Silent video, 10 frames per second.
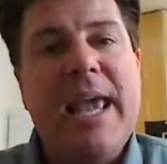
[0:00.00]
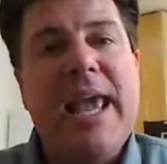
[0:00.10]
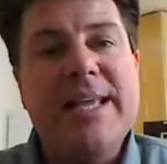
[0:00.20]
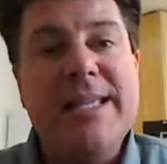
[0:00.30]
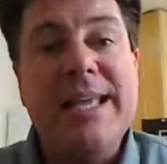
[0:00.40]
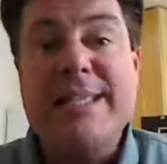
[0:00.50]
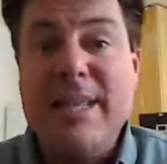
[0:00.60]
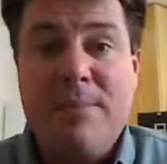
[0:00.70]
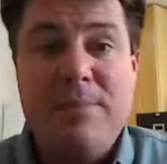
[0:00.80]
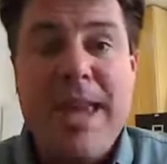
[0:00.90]
is that
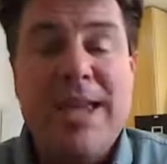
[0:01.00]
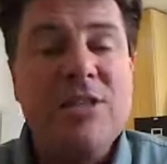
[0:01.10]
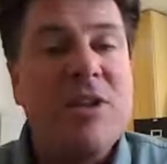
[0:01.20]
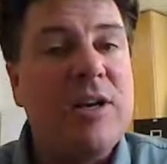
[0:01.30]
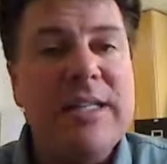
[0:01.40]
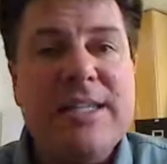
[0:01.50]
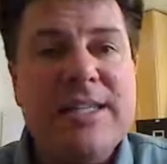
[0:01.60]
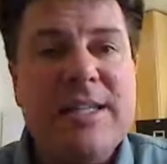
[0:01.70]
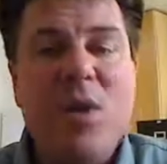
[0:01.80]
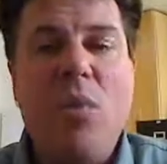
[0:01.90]
some banks are
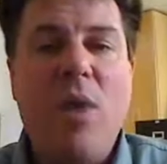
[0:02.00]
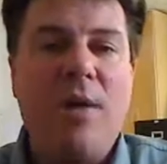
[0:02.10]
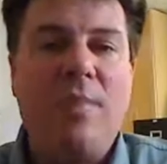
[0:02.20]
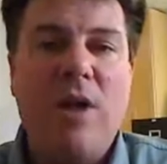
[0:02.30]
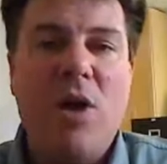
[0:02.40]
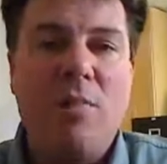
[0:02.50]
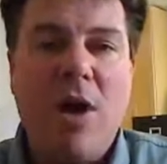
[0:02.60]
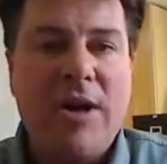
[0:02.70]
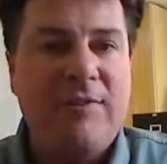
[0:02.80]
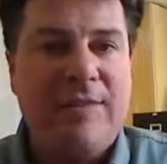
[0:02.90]
listing well below
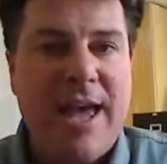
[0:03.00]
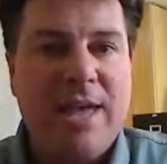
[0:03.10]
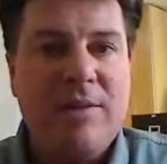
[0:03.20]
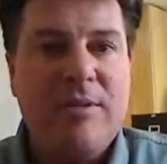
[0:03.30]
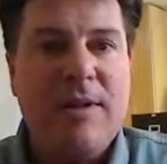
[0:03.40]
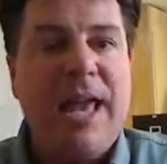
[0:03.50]
market value,